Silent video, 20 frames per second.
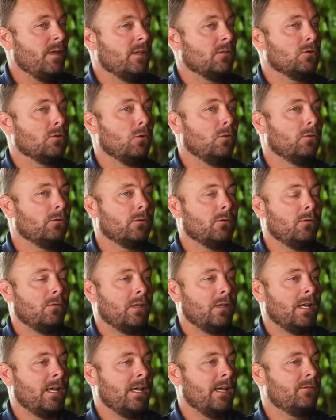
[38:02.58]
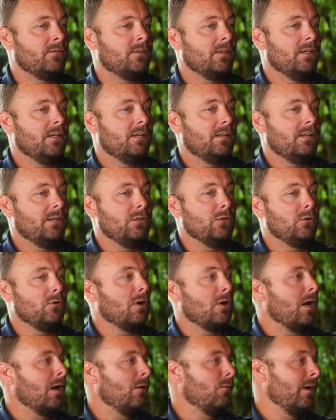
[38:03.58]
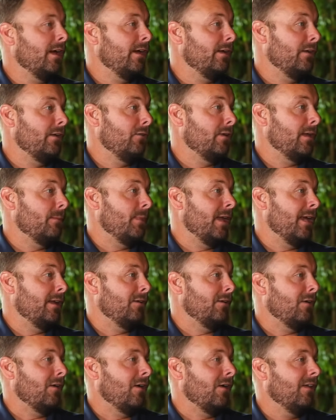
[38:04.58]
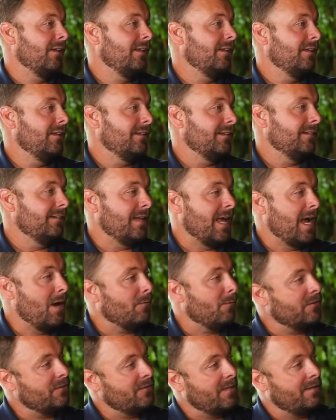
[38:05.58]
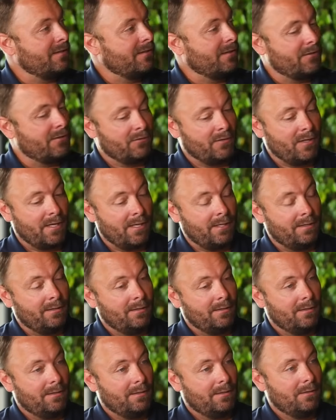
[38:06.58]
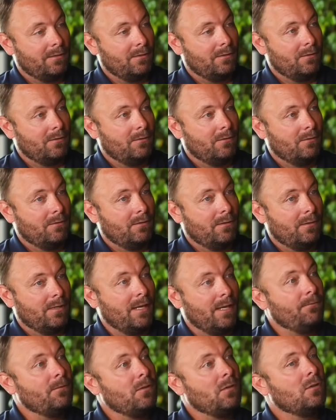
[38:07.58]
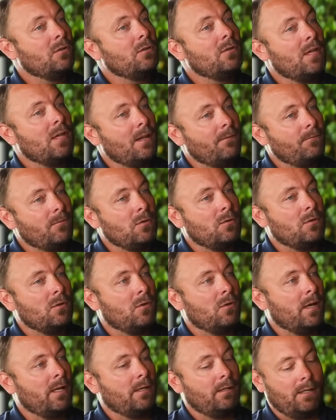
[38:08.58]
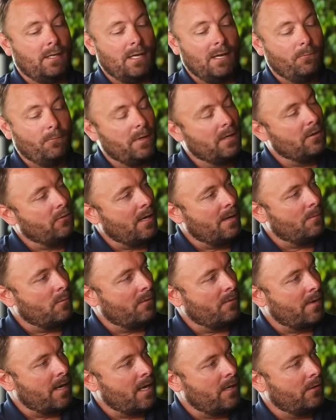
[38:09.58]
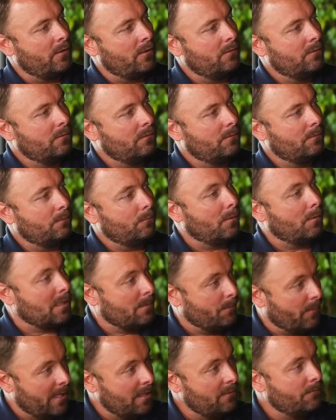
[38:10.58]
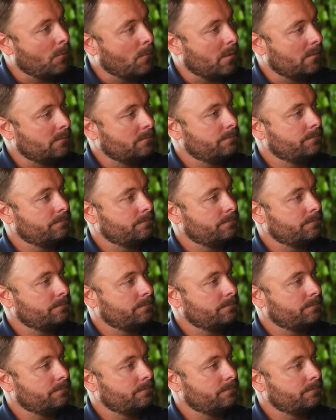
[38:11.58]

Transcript: been told our whole lives, you do it our way, you don't get paid at all. Now we're sitting here saying, if you do it, if we create more value, we're gonna pay you for it.